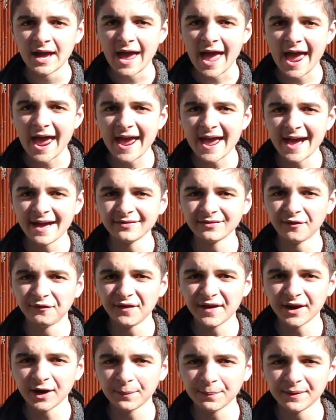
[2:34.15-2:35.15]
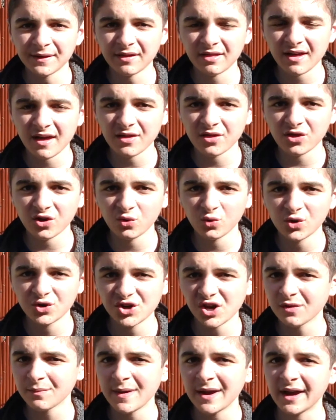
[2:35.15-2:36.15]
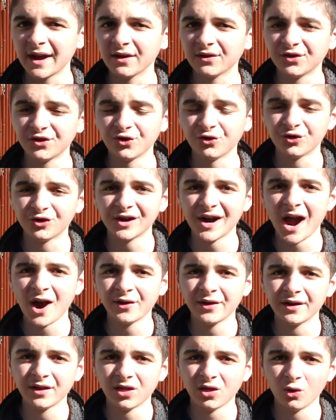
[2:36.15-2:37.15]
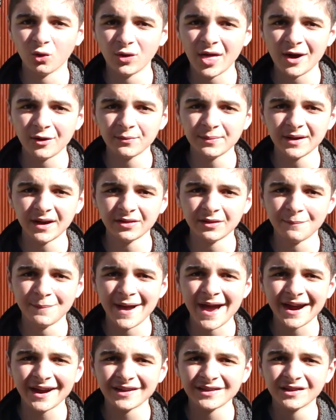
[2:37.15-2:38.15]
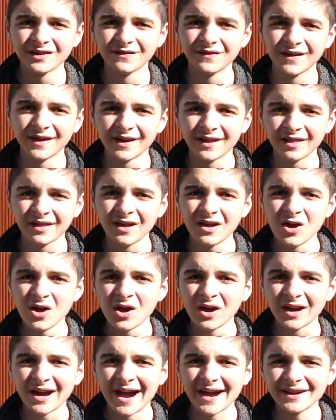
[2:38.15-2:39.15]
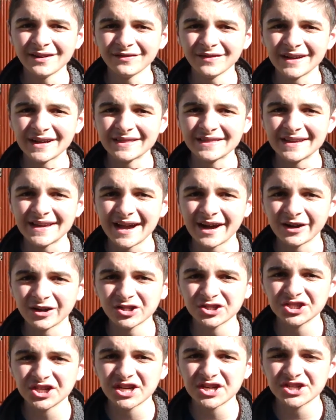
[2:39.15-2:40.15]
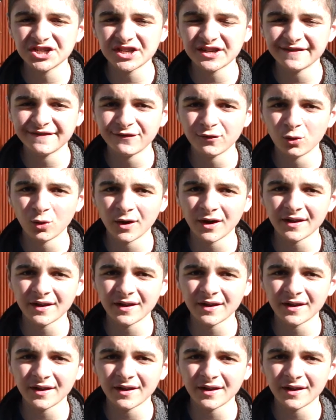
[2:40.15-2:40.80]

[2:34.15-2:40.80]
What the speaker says: and the fingerprint sensor would just make it too crowded. So that would be on the back of the device, kind of like the LG G4